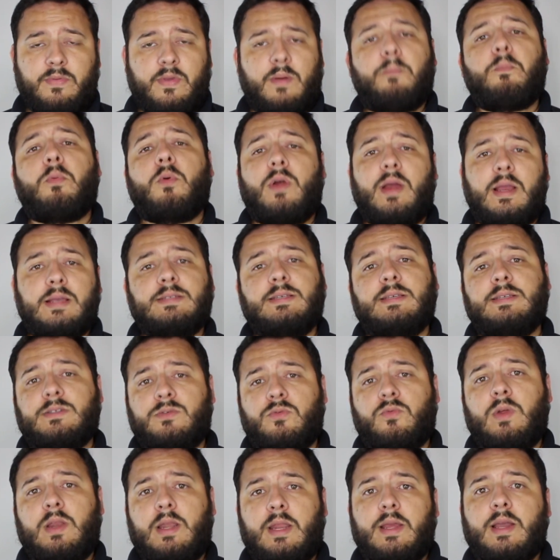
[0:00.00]
The price
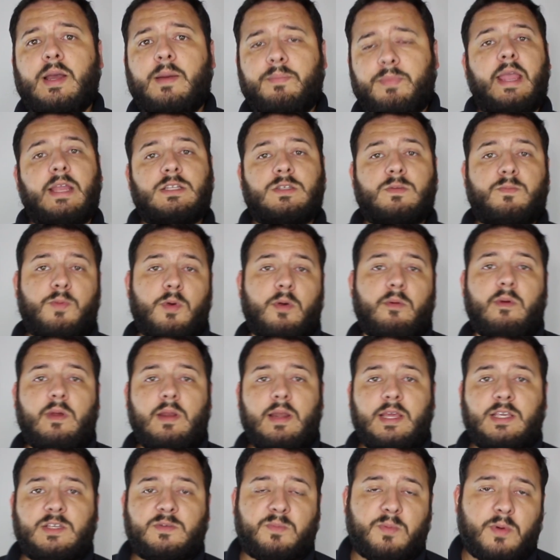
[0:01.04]
is really up. Its
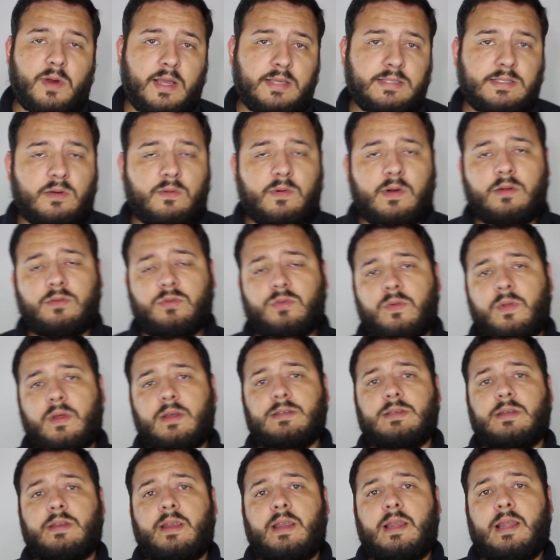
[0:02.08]
pre-release price around
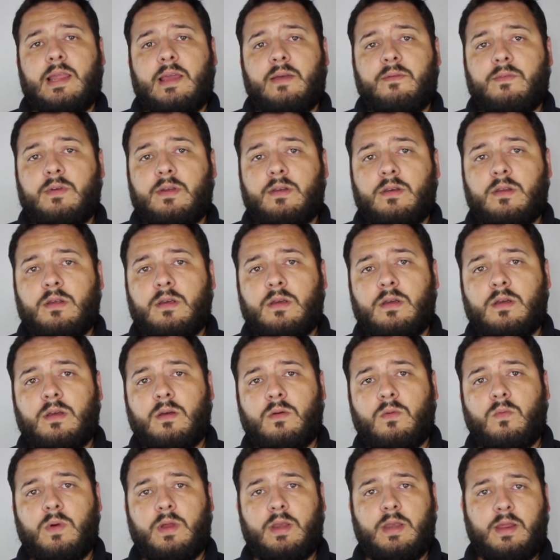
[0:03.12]
2011
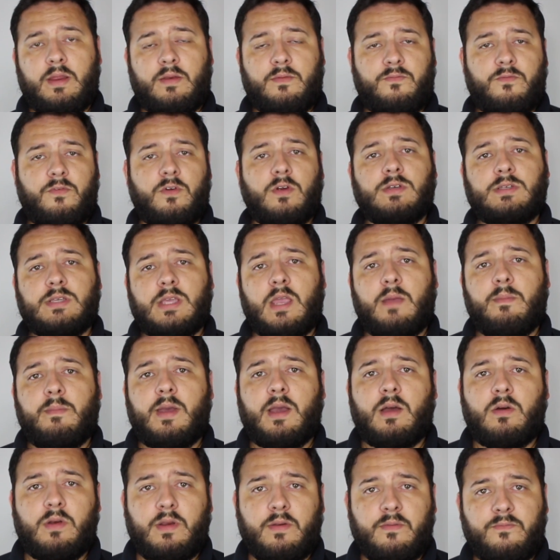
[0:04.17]
when it first came
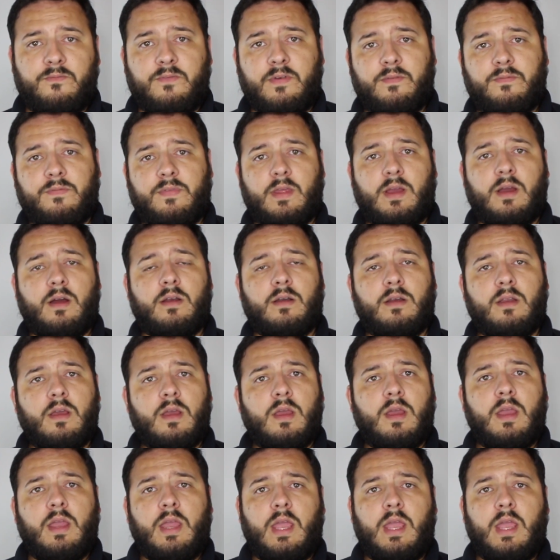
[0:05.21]
out in 5th Dawn.